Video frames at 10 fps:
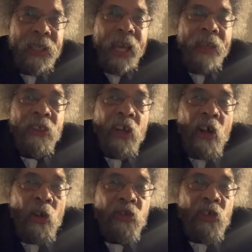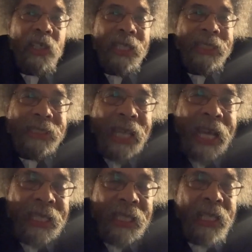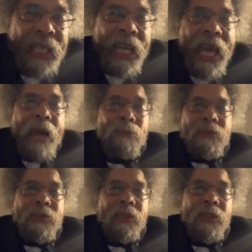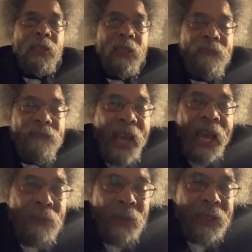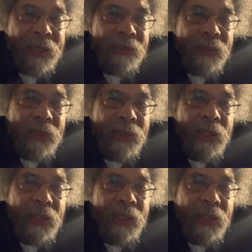and the cultural and psychic collapse of families